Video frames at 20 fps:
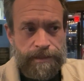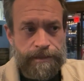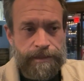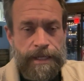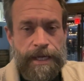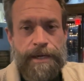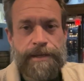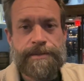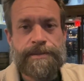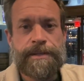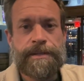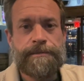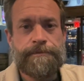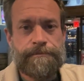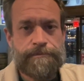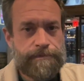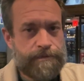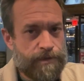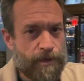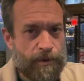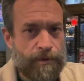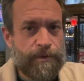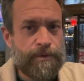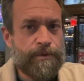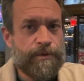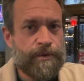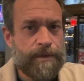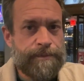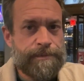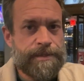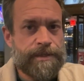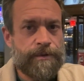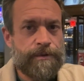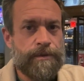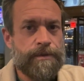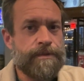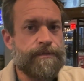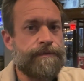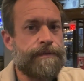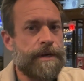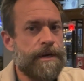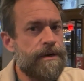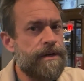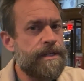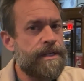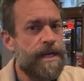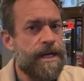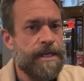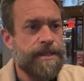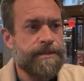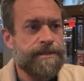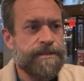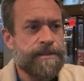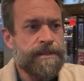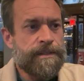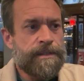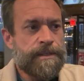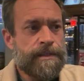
That is a total creamsicle. It's very nice.